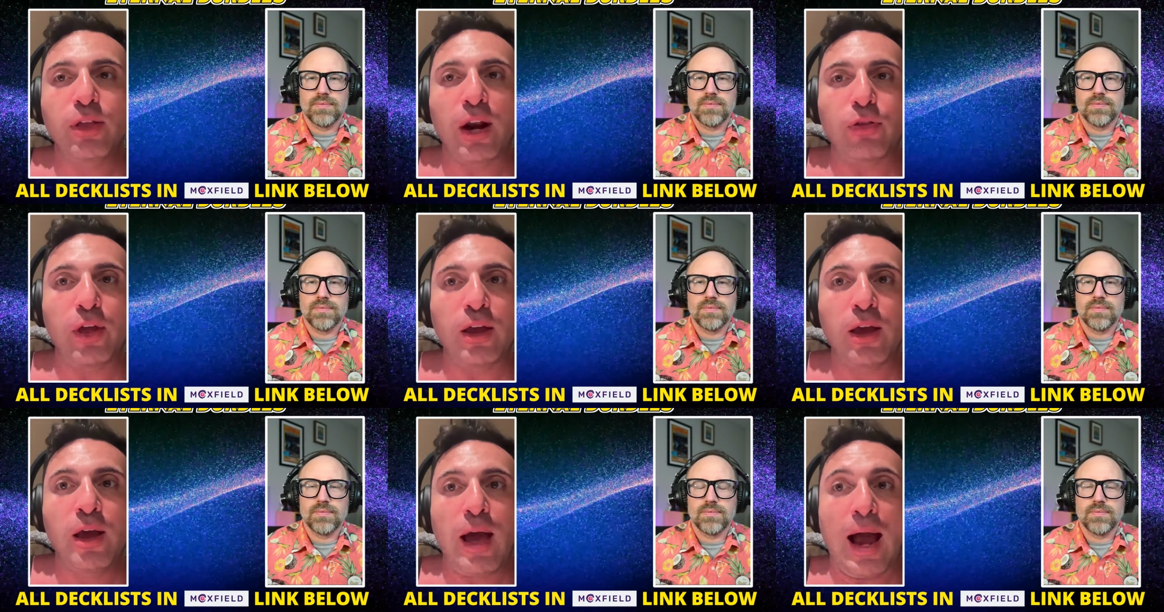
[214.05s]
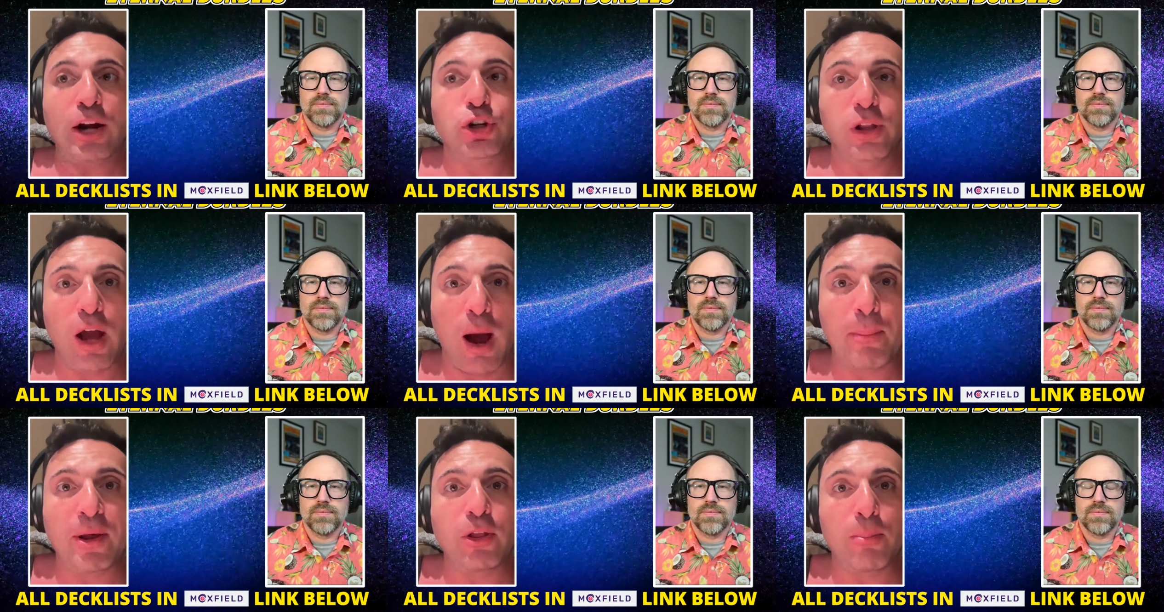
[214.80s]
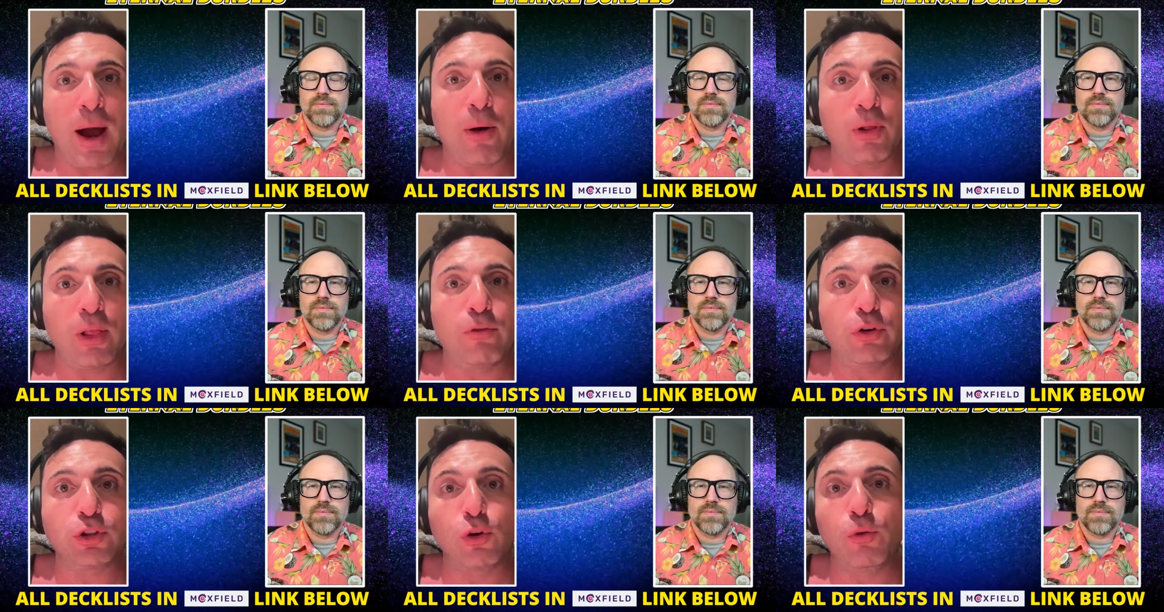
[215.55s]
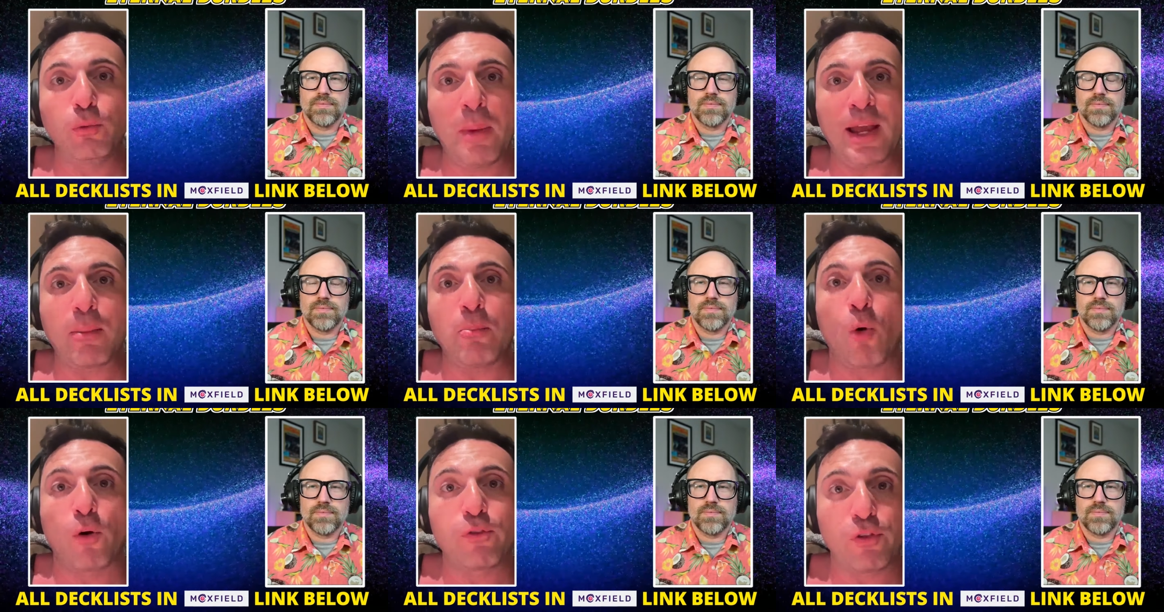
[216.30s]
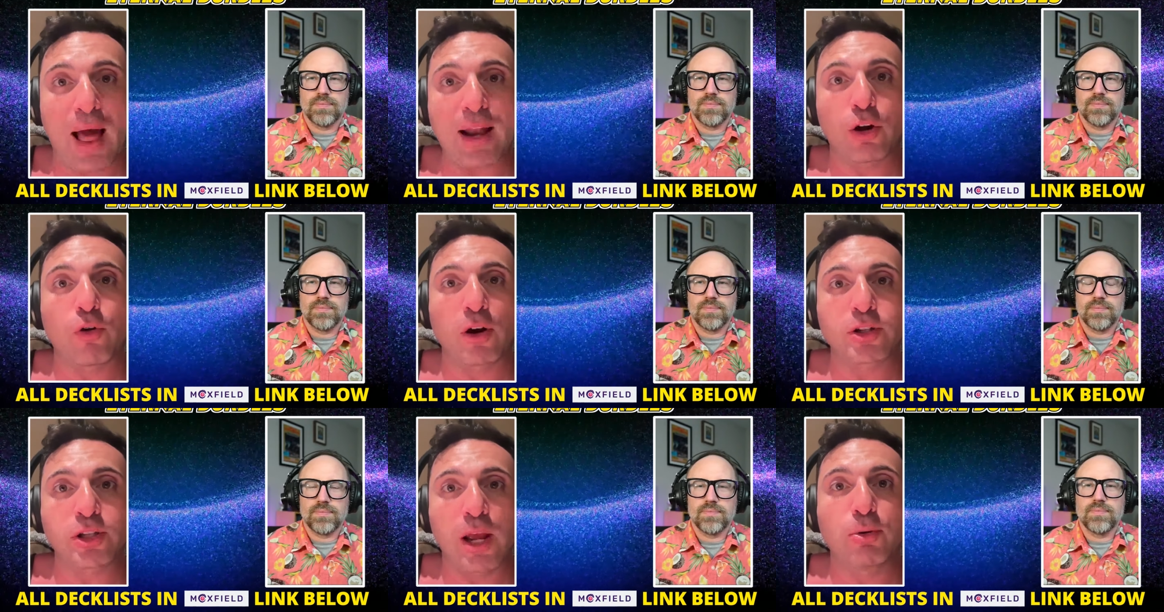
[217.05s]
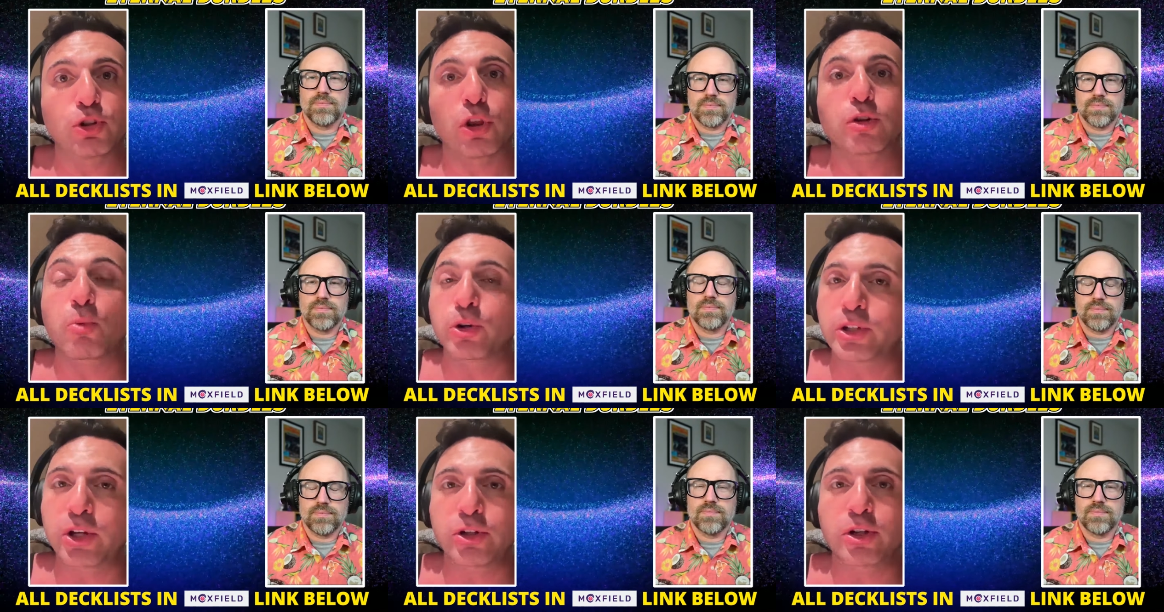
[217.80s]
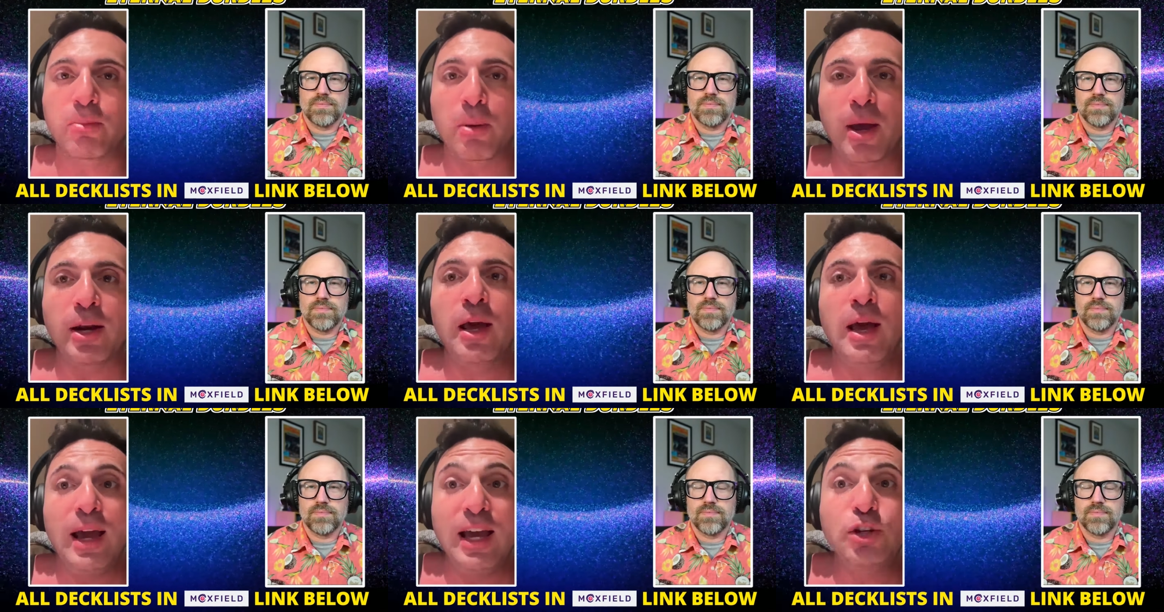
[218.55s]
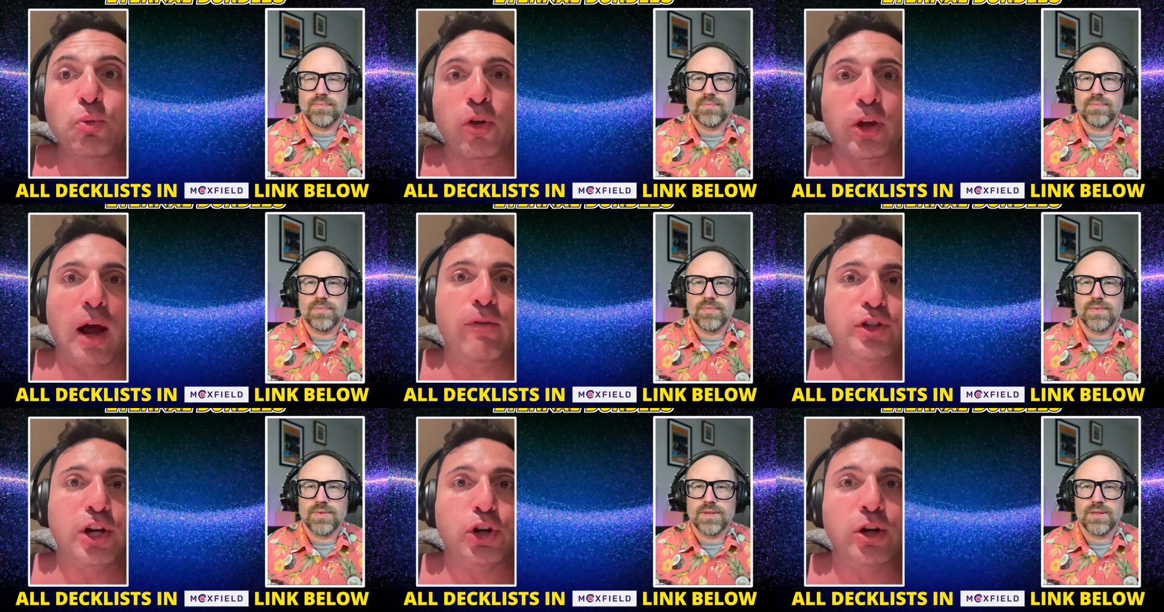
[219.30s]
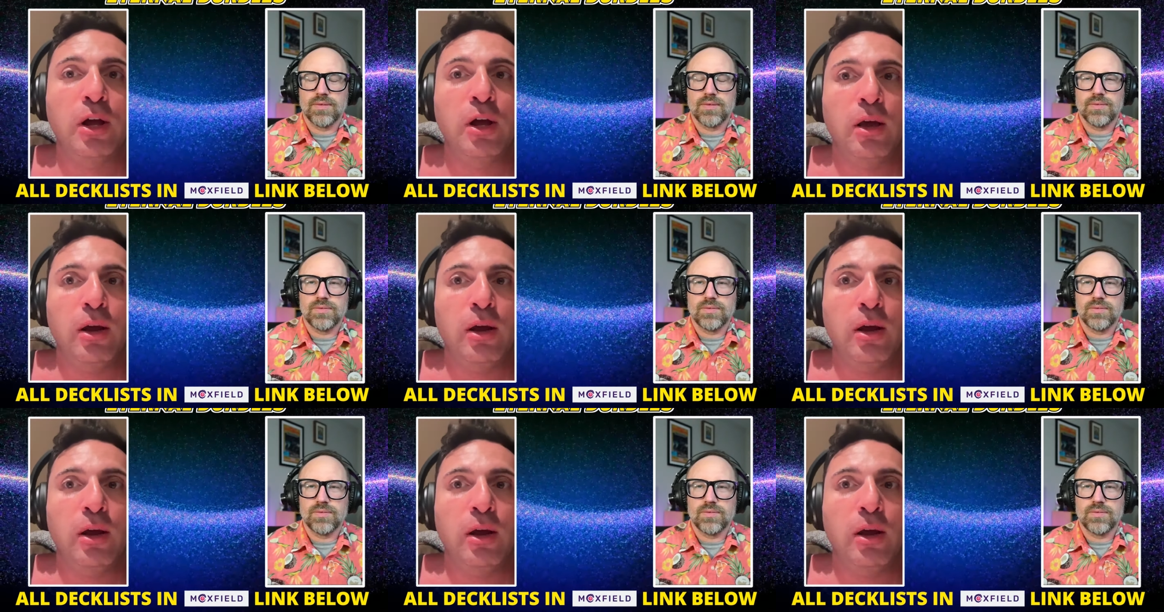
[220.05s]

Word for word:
Speaker 1: then i think actually upping the power level to make it more flat across the table so there's more decisions to be made is where the conversation